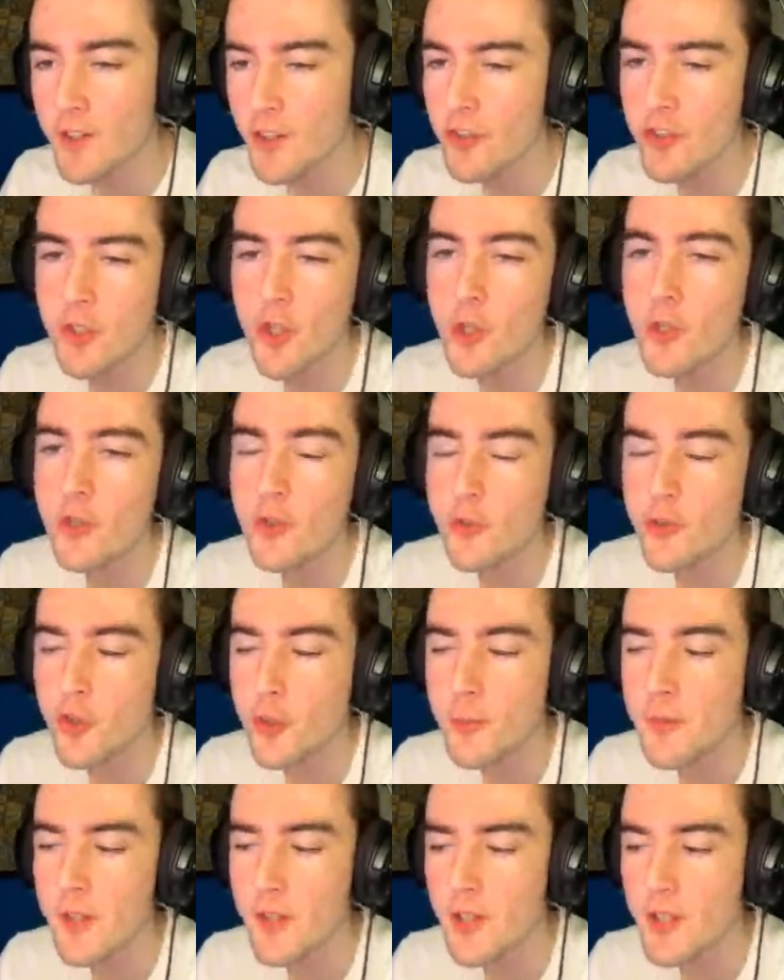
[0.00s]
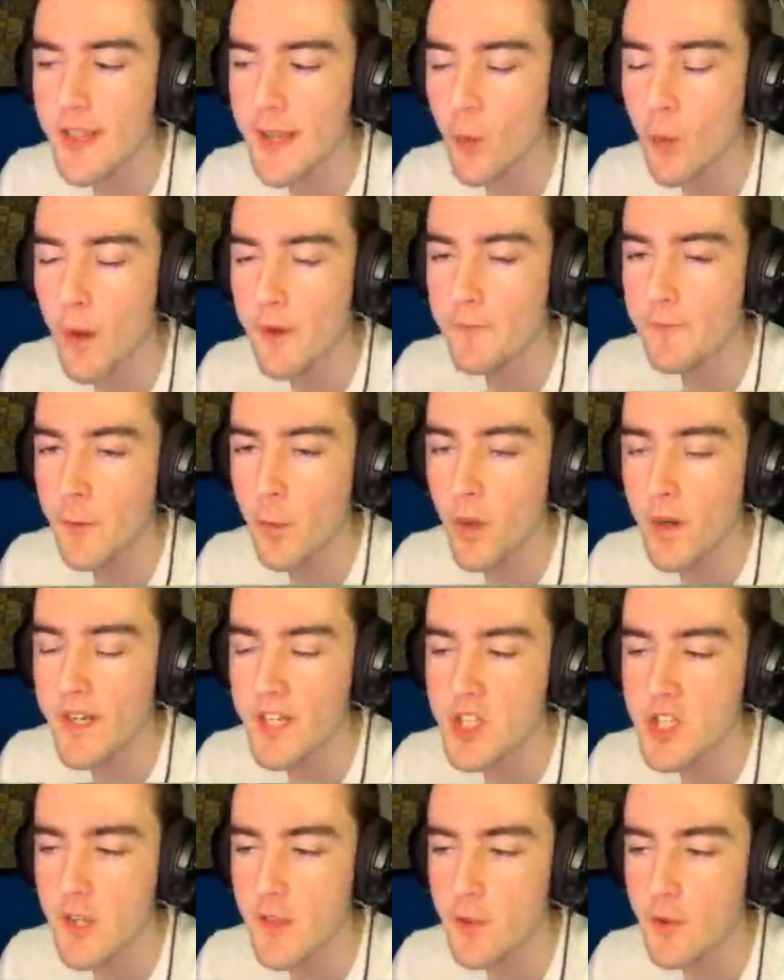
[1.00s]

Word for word: Because you got to assume they're going to like one v one each other,